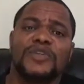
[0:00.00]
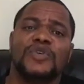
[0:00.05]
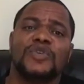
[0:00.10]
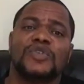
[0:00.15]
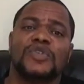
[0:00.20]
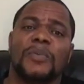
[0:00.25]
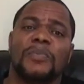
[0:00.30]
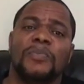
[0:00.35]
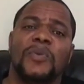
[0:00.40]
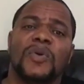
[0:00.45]

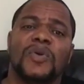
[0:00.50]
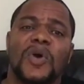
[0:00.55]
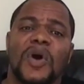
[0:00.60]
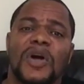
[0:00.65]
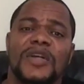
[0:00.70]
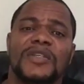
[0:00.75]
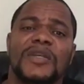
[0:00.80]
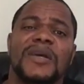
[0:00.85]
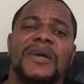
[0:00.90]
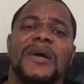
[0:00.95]
As much as you
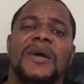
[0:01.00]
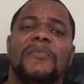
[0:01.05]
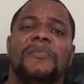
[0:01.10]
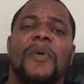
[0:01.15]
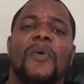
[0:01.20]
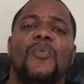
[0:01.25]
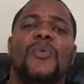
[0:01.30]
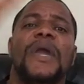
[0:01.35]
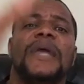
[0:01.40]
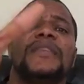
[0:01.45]
support
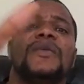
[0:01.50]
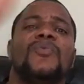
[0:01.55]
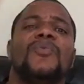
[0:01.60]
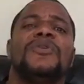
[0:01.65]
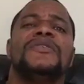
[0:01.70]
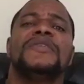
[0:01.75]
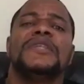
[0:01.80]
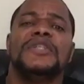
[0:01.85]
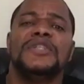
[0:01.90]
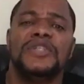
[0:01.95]
us,
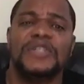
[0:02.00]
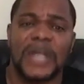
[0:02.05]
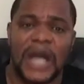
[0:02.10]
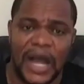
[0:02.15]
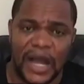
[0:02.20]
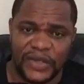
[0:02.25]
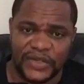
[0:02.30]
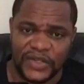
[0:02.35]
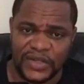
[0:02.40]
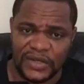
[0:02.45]
but we are the
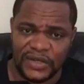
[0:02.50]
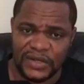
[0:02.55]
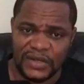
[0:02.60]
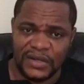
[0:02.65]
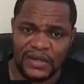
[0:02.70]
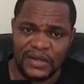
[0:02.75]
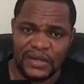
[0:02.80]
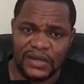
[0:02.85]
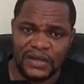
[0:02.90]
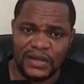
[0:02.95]
ones in
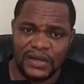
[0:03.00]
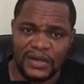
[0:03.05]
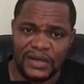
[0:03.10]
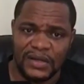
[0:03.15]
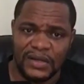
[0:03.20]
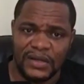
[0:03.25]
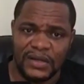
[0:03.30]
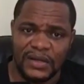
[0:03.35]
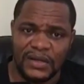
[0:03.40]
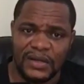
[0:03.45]
charge.
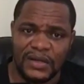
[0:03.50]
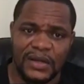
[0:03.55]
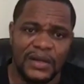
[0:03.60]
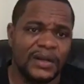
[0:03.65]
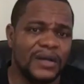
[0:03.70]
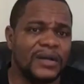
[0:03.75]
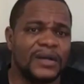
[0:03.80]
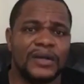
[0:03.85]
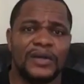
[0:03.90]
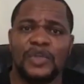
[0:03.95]

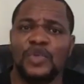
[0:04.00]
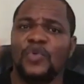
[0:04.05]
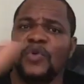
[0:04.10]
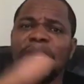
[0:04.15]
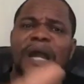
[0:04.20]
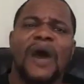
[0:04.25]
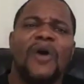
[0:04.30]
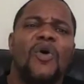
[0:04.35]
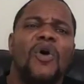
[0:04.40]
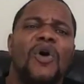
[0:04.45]

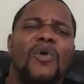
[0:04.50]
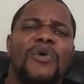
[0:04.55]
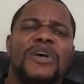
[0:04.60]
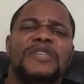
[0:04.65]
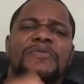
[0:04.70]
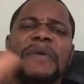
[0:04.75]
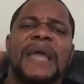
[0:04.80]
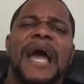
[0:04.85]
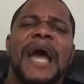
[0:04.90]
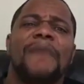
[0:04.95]
You will
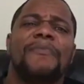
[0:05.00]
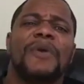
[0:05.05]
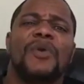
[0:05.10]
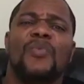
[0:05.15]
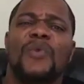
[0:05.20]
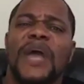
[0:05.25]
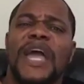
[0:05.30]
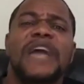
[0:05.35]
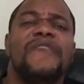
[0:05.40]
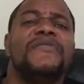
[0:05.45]
not always
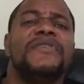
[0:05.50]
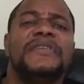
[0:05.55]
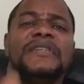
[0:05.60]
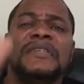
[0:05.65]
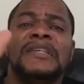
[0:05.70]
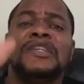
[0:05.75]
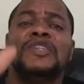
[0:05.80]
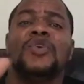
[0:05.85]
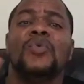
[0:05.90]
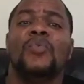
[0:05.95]
be happy
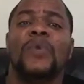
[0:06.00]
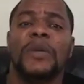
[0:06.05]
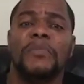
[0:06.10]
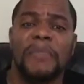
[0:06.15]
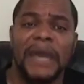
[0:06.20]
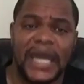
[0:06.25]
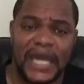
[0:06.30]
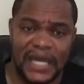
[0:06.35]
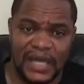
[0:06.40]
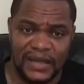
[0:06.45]
with every
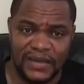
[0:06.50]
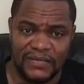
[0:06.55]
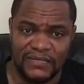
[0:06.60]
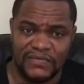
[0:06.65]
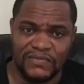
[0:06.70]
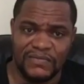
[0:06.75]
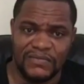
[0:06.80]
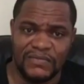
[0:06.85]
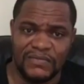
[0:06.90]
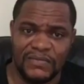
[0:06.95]
decision we
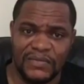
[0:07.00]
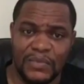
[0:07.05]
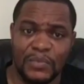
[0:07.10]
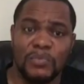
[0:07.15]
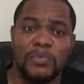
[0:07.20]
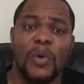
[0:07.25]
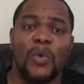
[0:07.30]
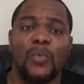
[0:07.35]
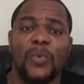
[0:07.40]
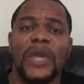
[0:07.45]
make,
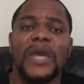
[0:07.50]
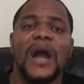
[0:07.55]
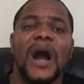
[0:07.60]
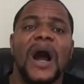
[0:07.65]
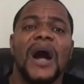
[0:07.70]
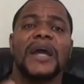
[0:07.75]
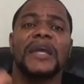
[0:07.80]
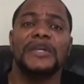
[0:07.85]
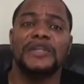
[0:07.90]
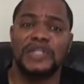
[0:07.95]

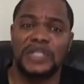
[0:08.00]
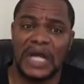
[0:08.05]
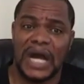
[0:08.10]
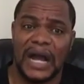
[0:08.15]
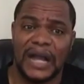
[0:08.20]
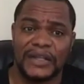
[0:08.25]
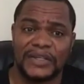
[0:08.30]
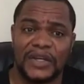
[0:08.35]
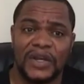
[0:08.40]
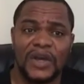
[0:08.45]
but we
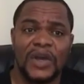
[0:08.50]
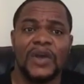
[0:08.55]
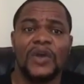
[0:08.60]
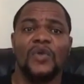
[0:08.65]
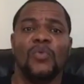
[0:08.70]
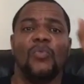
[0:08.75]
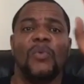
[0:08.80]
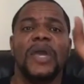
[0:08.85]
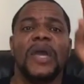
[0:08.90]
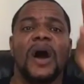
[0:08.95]
are in
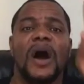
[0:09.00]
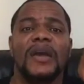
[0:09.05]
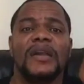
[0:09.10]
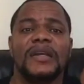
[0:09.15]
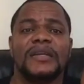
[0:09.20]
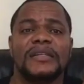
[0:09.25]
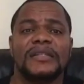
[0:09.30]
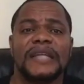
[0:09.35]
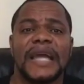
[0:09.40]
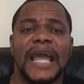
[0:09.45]
charge.
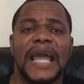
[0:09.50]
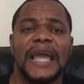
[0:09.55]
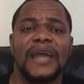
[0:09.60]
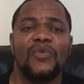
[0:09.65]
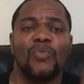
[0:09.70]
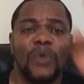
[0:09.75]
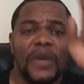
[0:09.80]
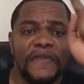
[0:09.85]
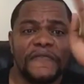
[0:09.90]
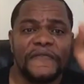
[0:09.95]
We
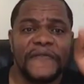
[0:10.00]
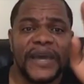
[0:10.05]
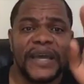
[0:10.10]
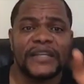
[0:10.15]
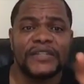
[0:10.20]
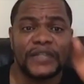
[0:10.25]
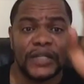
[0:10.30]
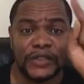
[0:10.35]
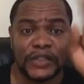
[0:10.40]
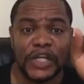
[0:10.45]

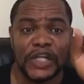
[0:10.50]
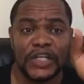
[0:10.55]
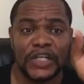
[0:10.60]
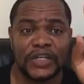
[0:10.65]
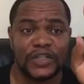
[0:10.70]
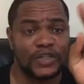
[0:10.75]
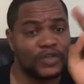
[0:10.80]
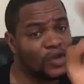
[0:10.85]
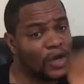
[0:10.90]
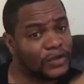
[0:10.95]
understand, we
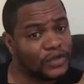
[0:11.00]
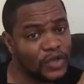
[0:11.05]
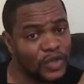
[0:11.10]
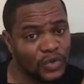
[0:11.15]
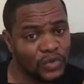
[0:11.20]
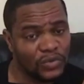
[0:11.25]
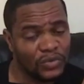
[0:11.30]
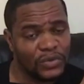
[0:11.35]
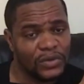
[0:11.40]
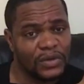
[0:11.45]
face the
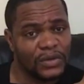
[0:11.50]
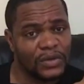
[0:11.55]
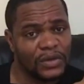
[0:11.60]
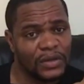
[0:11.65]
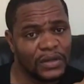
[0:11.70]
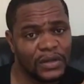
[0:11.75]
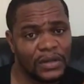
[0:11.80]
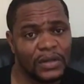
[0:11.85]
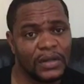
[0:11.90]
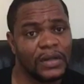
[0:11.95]
dangers, not
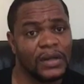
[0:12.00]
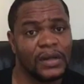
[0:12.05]
you.